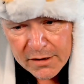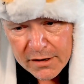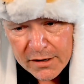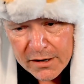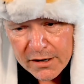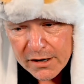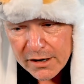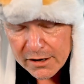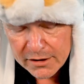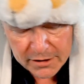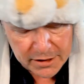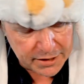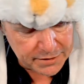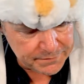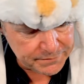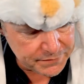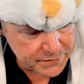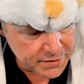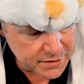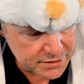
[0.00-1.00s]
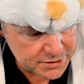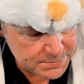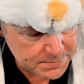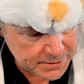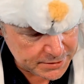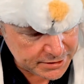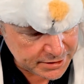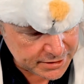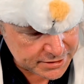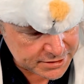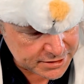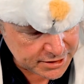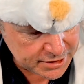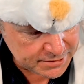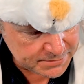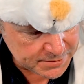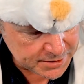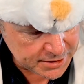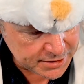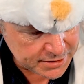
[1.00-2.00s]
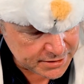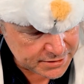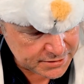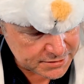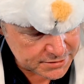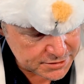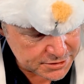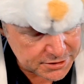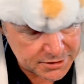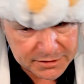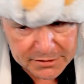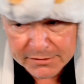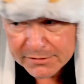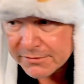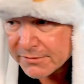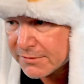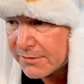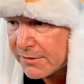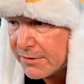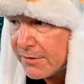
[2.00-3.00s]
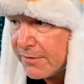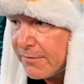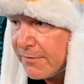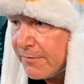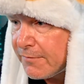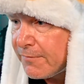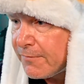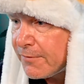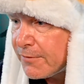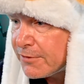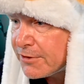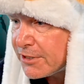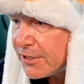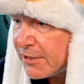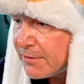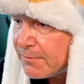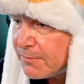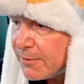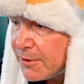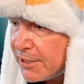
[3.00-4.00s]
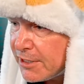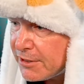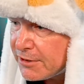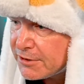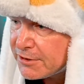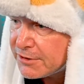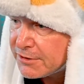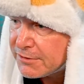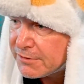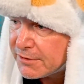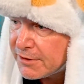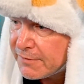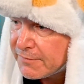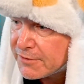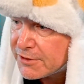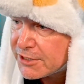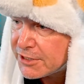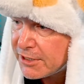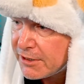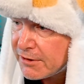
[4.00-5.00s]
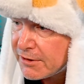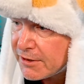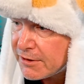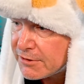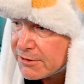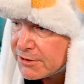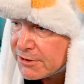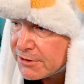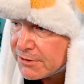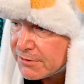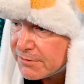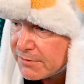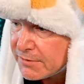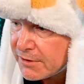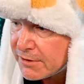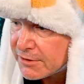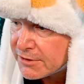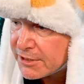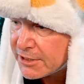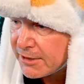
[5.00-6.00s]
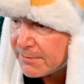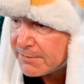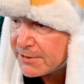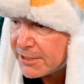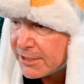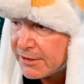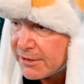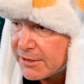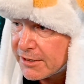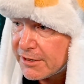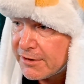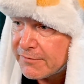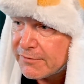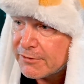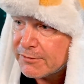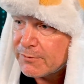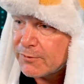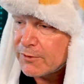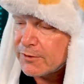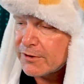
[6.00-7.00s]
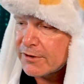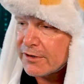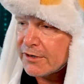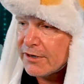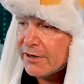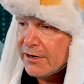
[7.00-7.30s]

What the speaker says: All right, it's about that time again. So first up, we need to give a shout out to our top 10 on the gifter board.